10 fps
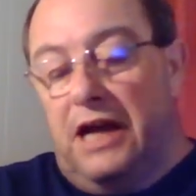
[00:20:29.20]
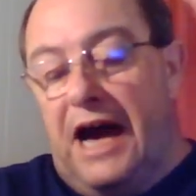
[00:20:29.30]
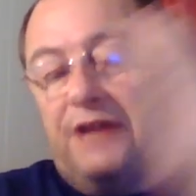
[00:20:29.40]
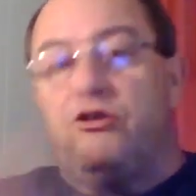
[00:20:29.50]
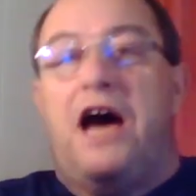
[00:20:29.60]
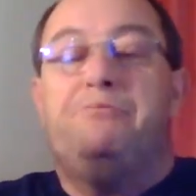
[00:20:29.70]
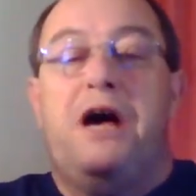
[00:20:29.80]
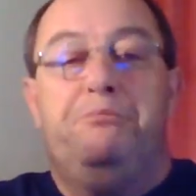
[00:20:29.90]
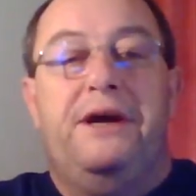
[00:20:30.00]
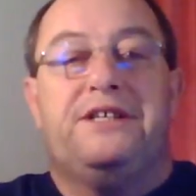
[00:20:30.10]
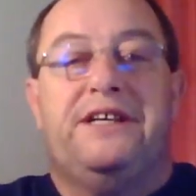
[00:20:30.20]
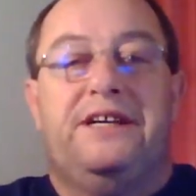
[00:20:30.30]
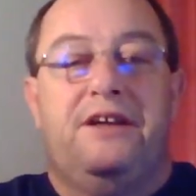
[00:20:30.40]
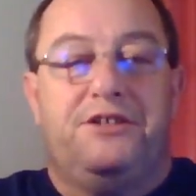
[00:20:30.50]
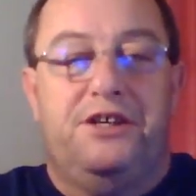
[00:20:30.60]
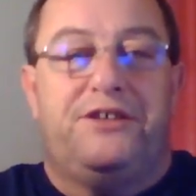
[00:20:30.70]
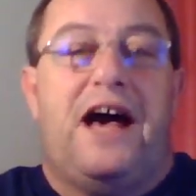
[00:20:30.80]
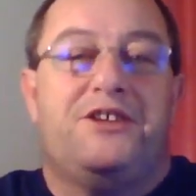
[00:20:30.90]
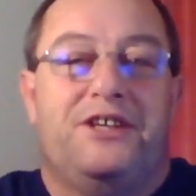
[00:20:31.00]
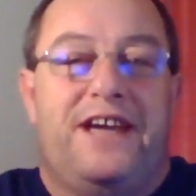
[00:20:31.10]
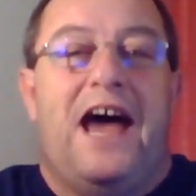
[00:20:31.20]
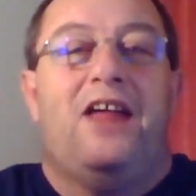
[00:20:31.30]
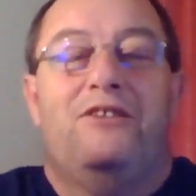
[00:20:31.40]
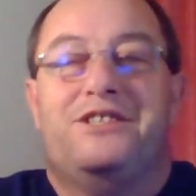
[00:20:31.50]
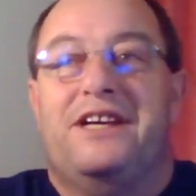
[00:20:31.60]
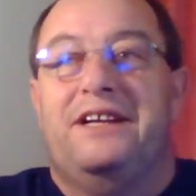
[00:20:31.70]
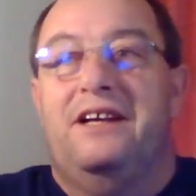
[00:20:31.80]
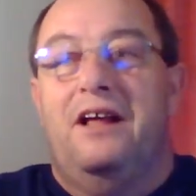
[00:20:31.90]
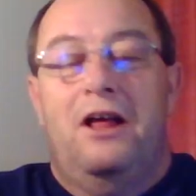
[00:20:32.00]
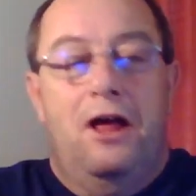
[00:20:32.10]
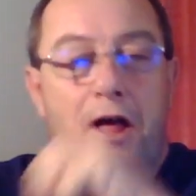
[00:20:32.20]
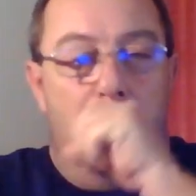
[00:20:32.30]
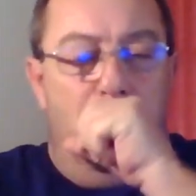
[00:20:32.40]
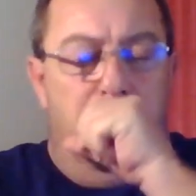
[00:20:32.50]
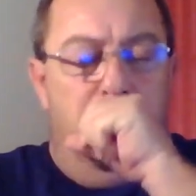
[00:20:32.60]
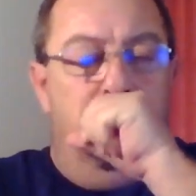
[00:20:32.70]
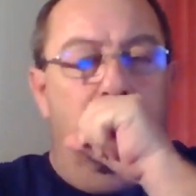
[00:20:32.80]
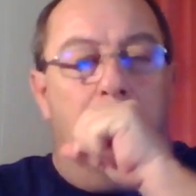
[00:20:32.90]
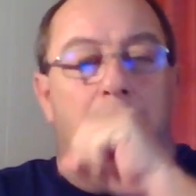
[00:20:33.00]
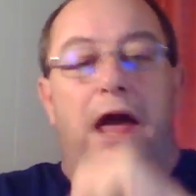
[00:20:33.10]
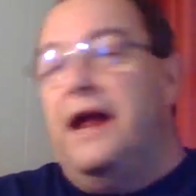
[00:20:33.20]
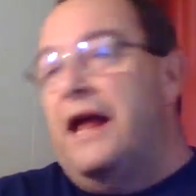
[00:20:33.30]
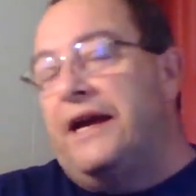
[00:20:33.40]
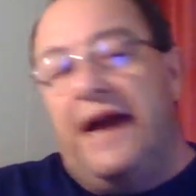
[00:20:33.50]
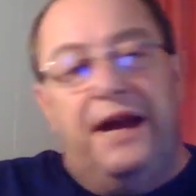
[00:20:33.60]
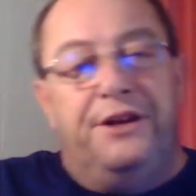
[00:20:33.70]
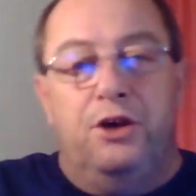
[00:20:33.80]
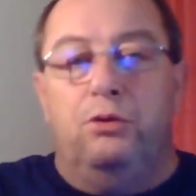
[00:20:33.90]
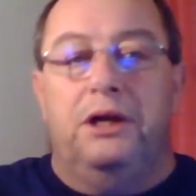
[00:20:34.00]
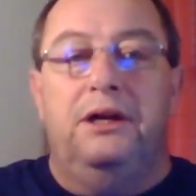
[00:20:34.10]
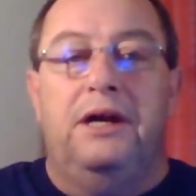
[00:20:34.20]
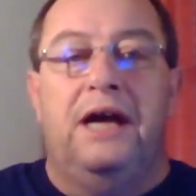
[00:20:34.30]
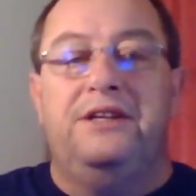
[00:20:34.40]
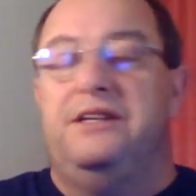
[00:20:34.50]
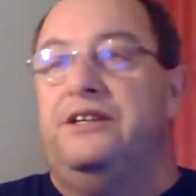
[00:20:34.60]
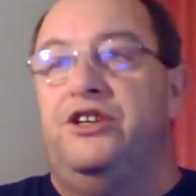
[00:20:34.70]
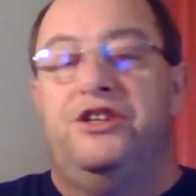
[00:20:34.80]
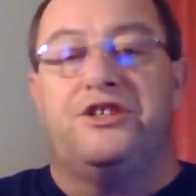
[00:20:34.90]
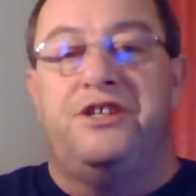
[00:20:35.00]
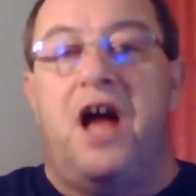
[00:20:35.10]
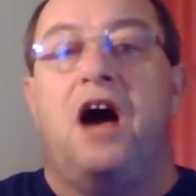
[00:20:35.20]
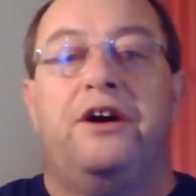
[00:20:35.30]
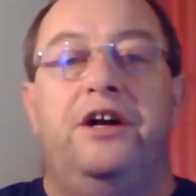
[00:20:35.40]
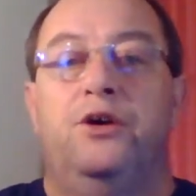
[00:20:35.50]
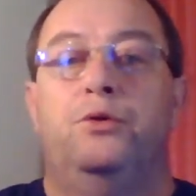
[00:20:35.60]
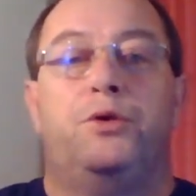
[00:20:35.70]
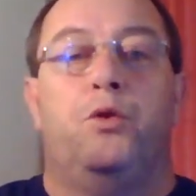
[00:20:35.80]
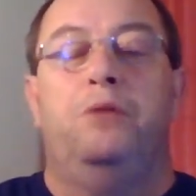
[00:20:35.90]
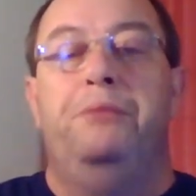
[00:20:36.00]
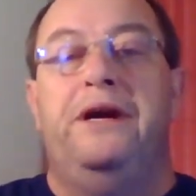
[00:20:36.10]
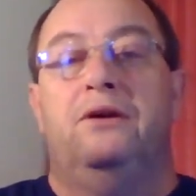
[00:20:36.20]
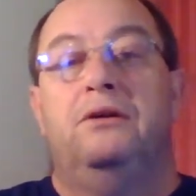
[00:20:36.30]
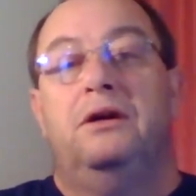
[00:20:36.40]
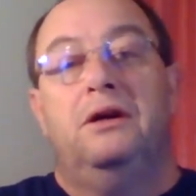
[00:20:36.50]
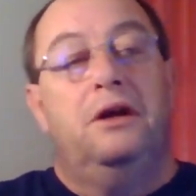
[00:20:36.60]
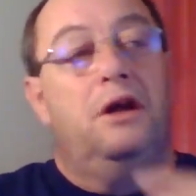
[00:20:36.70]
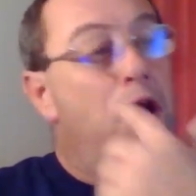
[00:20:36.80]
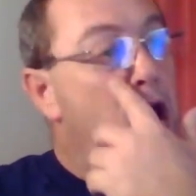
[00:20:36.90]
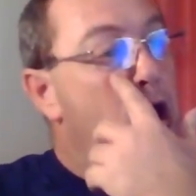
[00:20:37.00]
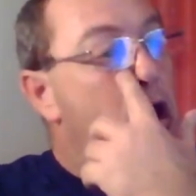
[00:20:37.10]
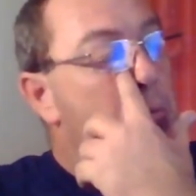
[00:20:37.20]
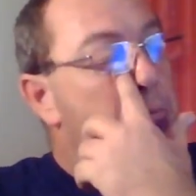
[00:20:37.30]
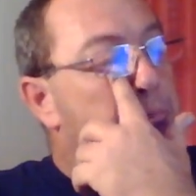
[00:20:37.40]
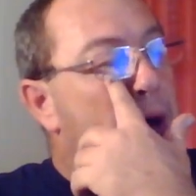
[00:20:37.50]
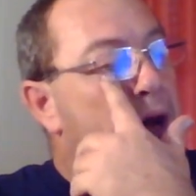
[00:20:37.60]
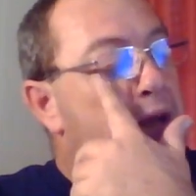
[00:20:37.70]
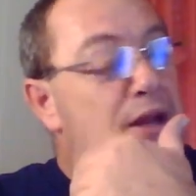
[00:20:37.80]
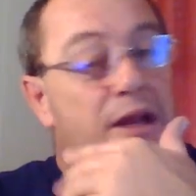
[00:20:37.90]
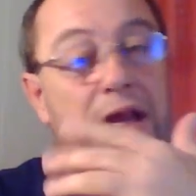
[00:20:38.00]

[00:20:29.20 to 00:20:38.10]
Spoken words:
I tried my best to get those 2,000 calories in. And I can't do it. You're just not going to do it with one meal. But